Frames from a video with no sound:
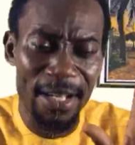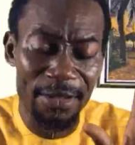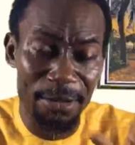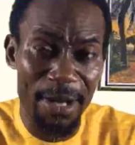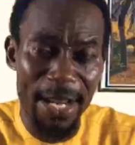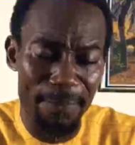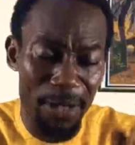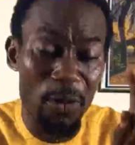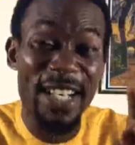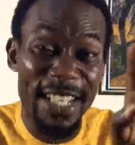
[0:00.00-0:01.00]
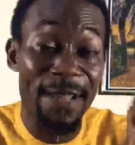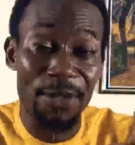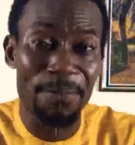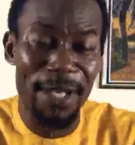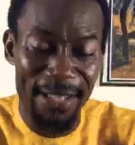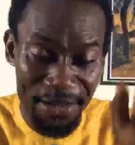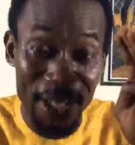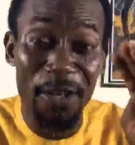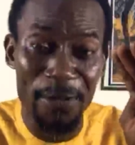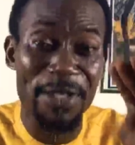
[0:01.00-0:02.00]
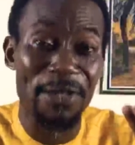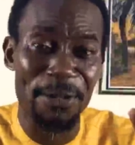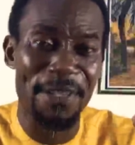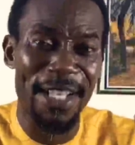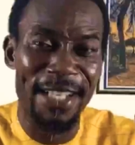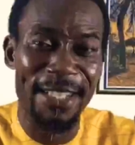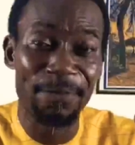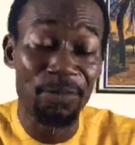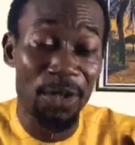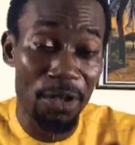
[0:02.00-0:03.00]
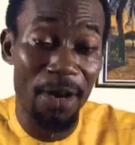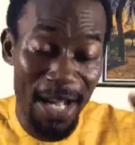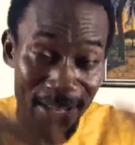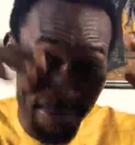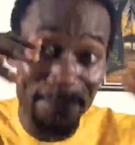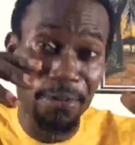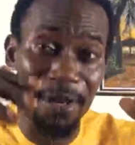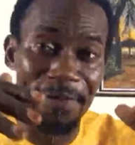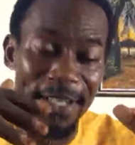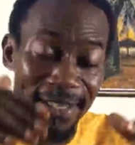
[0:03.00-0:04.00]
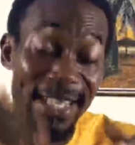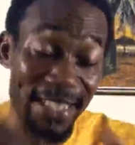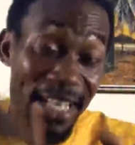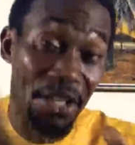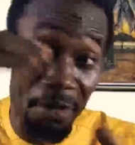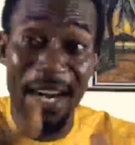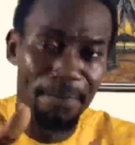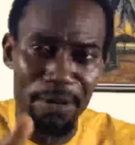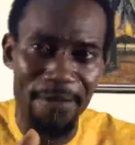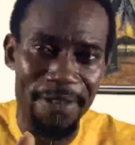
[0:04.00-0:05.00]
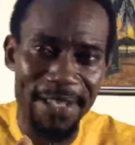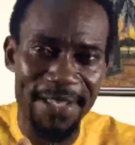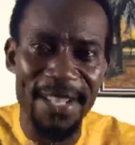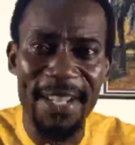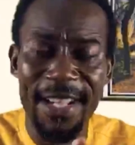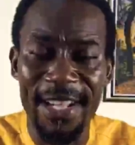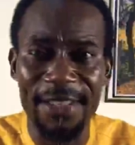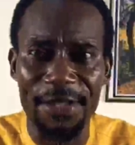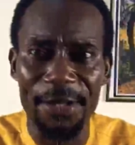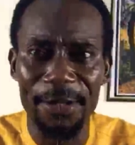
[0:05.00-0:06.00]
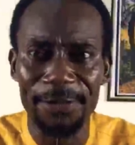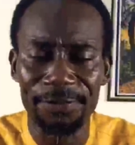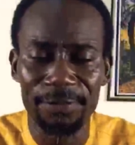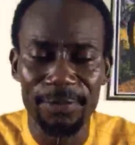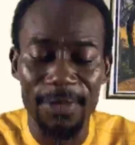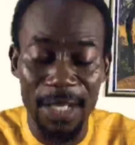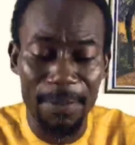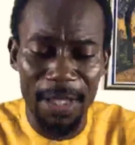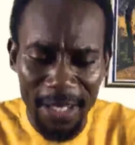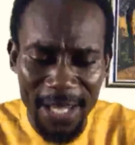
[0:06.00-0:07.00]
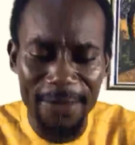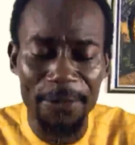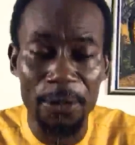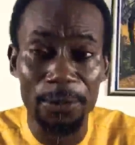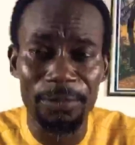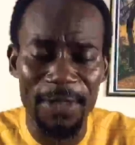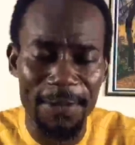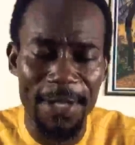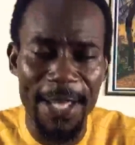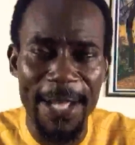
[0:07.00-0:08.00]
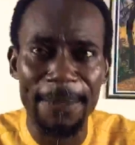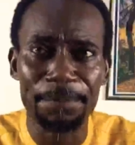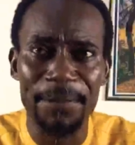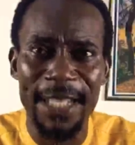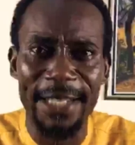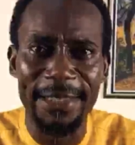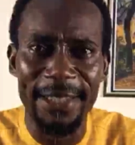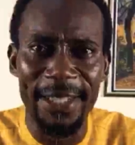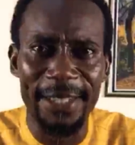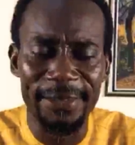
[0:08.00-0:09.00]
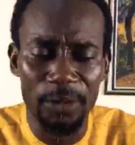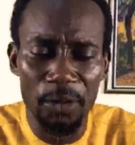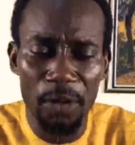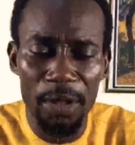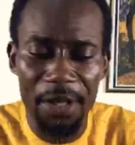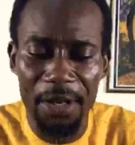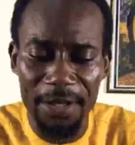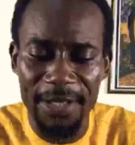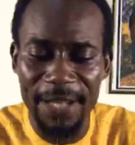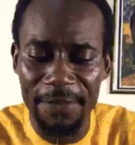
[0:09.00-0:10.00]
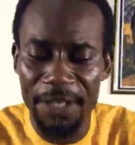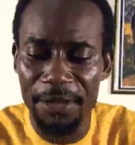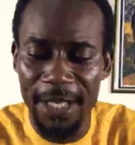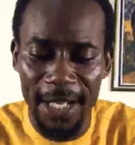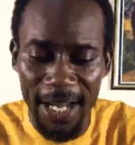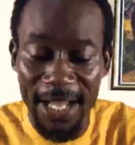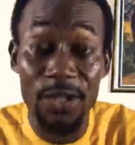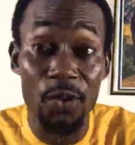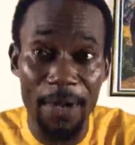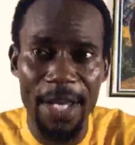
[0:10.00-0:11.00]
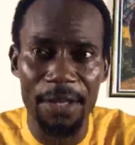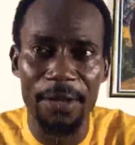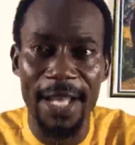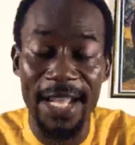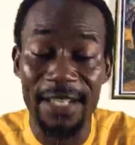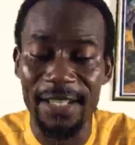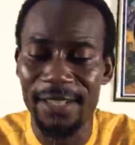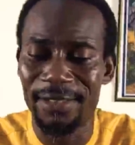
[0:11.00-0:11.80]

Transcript: realm. But when it comes to prediction, always know that you have prophets and then you have prophets. And so be careful there and walk yourself into the class where you can